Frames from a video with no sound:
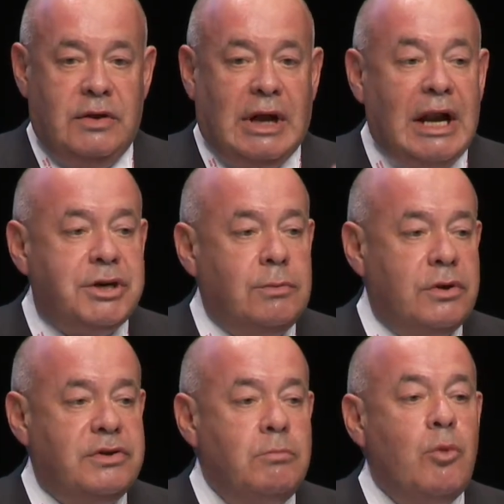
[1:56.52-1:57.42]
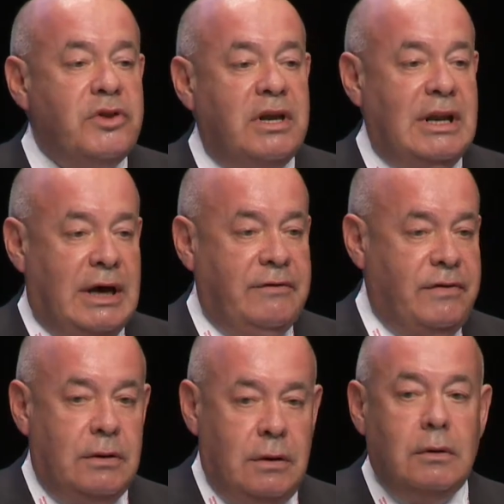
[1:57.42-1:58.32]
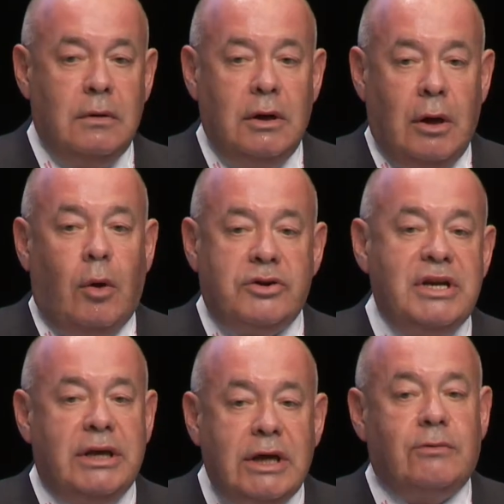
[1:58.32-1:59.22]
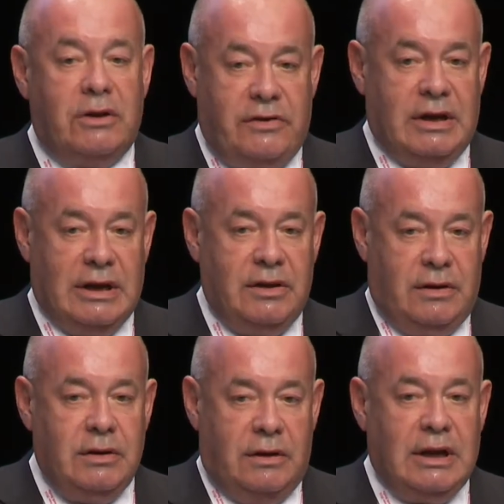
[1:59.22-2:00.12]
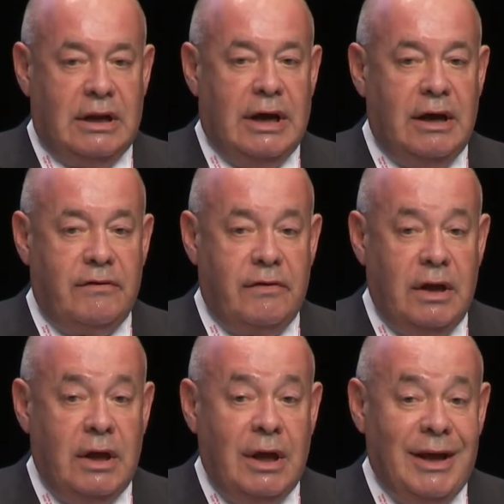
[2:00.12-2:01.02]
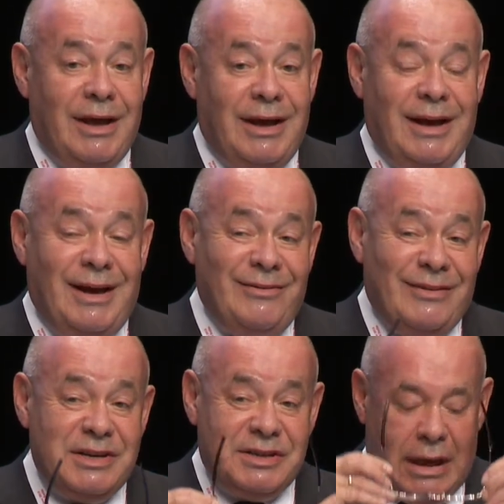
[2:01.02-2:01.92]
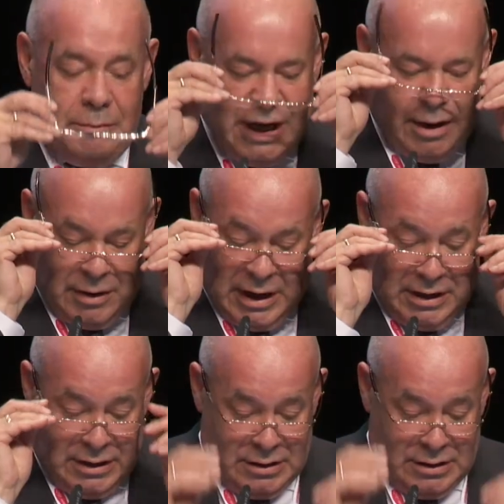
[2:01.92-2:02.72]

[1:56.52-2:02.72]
culture was the more than life, you know, or the equal than life. At the same time, I